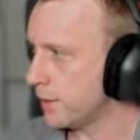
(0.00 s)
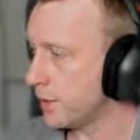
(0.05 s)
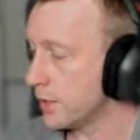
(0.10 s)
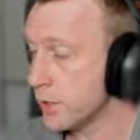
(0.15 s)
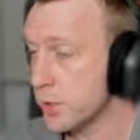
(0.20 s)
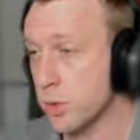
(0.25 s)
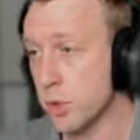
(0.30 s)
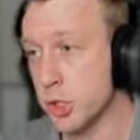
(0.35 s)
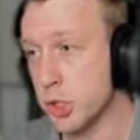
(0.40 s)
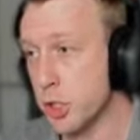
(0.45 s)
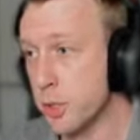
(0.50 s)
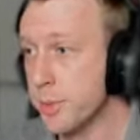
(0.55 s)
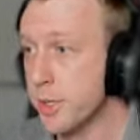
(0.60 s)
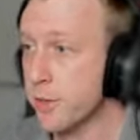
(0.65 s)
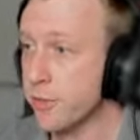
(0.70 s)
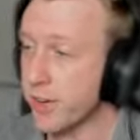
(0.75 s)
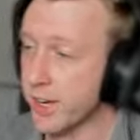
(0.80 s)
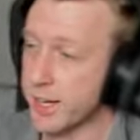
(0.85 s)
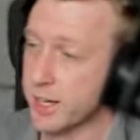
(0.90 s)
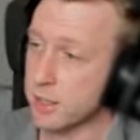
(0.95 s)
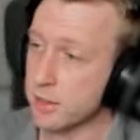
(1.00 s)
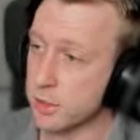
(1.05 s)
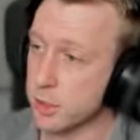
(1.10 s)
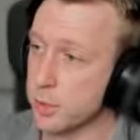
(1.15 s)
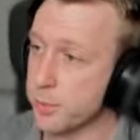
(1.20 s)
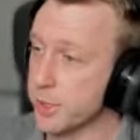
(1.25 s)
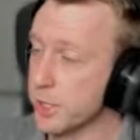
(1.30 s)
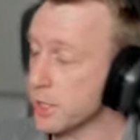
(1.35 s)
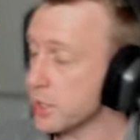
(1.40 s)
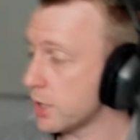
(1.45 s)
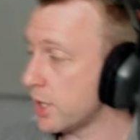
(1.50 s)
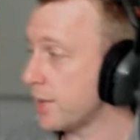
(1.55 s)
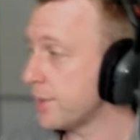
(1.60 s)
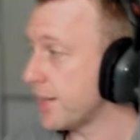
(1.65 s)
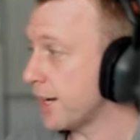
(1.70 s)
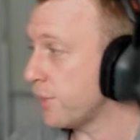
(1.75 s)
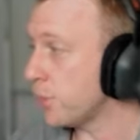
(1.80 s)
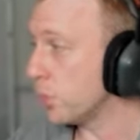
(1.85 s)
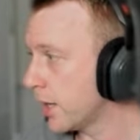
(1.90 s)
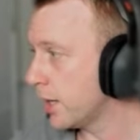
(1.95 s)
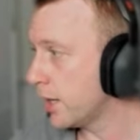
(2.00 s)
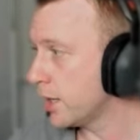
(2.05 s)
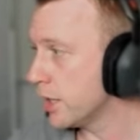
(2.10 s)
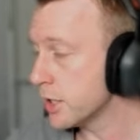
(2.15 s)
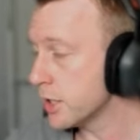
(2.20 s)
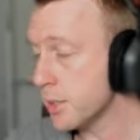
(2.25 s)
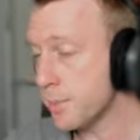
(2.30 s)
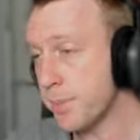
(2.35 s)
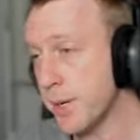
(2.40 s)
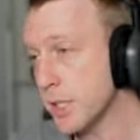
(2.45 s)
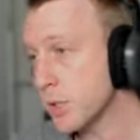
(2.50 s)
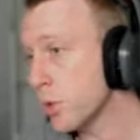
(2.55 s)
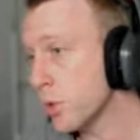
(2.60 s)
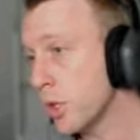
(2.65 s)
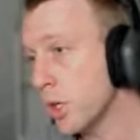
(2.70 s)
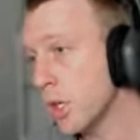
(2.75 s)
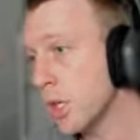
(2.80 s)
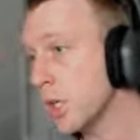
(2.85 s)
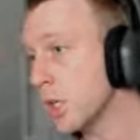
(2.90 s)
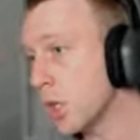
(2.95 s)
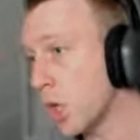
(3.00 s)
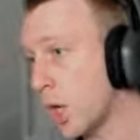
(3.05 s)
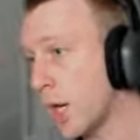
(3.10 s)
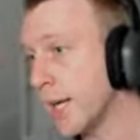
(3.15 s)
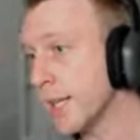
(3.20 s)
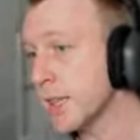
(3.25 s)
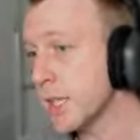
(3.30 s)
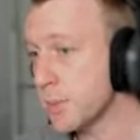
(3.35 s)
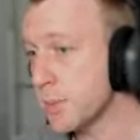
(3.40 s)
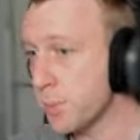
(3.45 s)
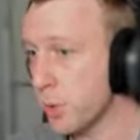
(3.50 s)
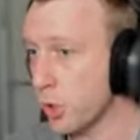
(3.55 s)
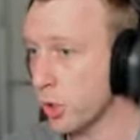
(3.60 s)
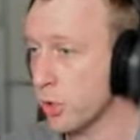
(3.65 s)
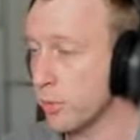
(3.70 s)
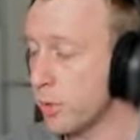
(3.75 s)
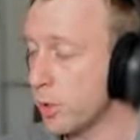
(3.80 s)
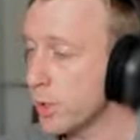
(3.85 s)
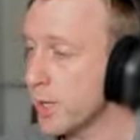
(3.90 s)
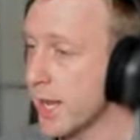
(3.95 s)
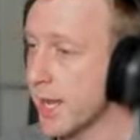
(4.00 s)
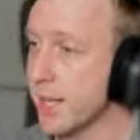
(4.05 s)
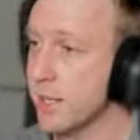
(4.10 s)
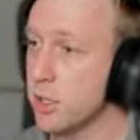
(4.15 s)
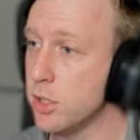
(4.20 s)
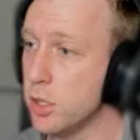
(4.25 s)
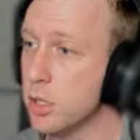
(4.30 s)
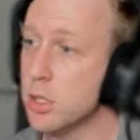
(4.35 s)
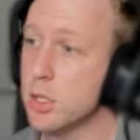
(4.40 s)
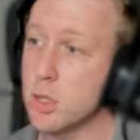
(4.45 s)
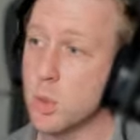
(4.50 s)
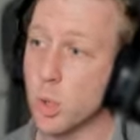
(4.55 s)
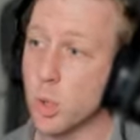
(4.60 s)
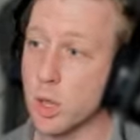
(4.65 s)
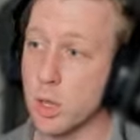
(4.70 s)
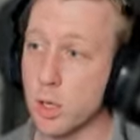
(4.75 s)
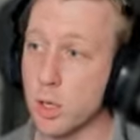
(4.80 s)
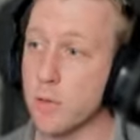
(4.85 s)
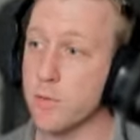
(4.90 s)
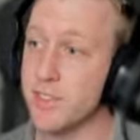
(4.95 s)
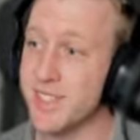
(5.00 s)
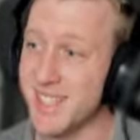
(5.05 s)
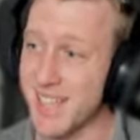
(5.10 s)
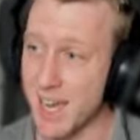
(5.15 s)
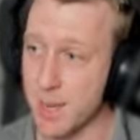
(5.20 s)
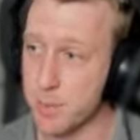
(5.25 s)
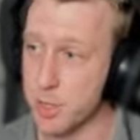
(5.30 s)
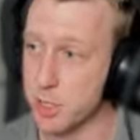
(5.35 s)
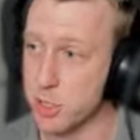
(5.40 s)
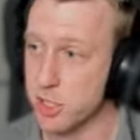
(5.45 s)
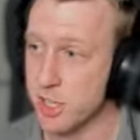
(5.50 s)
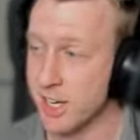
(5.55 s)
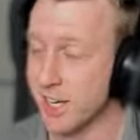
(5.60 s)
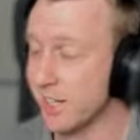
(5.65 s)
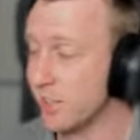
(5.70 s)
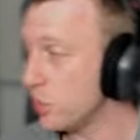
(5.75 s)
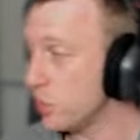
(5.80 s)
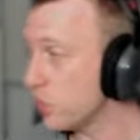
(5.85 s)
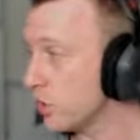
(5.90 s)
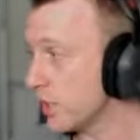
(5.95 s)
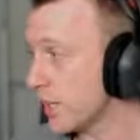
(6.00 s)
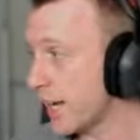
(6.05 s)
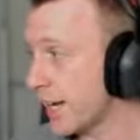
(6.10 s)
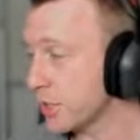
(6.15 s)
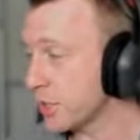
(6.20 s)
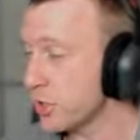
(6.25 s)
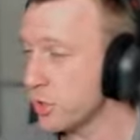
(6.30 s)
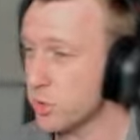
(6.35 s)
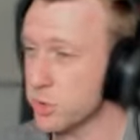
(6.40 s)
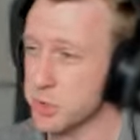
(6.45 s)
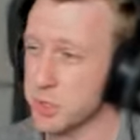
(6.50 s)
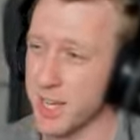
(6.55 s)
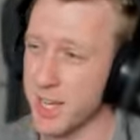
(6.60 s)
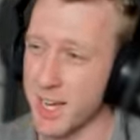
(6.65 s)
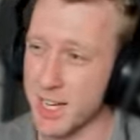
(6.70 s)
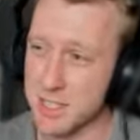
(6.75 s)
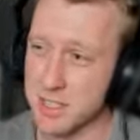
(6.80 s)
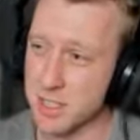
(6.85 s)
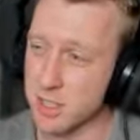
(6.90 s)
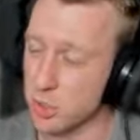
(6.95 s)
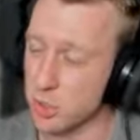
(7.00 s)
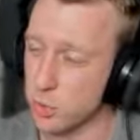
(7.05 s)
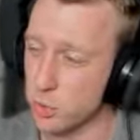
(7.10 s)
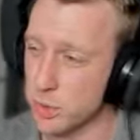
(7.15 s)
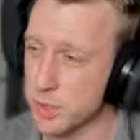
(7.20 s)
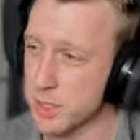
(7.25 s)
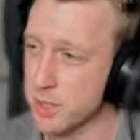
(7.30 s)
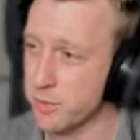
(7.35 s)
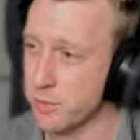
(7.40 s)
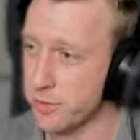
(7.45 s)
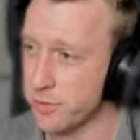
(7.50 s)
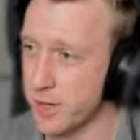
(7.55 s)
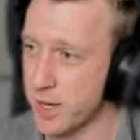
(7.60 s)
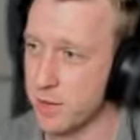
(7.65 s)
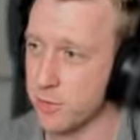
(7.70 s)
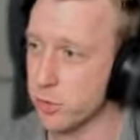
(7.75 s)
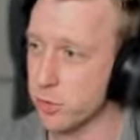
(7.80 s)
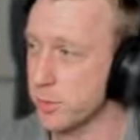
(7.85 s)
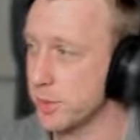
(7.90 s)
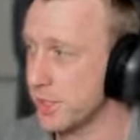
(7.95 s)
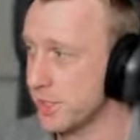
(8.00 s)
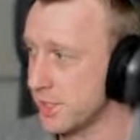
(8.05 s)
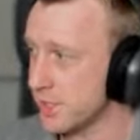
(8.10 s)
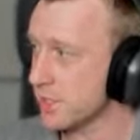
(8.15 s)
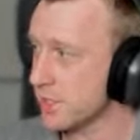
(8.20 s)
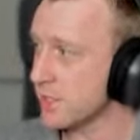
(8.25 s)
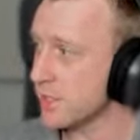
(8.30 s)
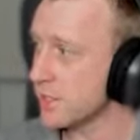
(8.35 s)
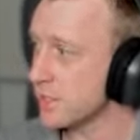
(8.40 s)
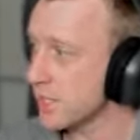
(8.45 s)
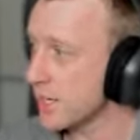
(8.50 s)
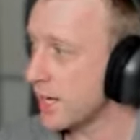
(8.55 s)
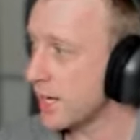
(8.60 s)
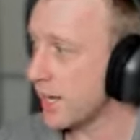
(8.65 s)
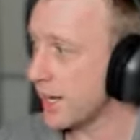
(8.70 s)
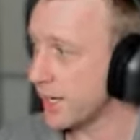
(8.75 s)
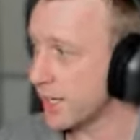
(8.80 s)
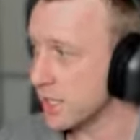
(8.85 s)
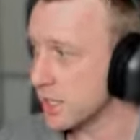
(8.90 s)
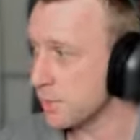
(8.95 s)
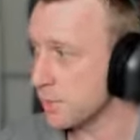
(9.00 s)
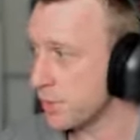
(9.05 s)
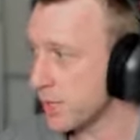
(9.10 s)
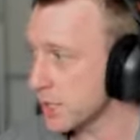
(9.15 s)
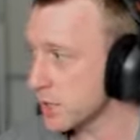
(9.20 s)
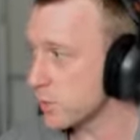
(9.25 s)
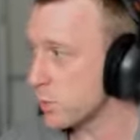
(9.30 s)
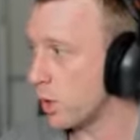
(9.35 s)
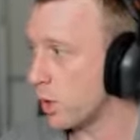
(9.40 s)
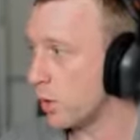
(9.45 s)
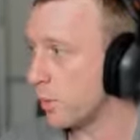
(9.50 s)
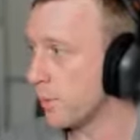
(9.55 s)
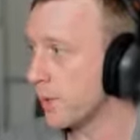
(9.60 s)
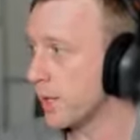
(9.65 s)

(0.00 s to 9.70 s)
So assuming you've had a little bit of time to have a look, so Buzzwole, you can kite this Pokemon and you can do a lot of damage, and you can actually also out-secure some farm from a distance against a Buzzwole.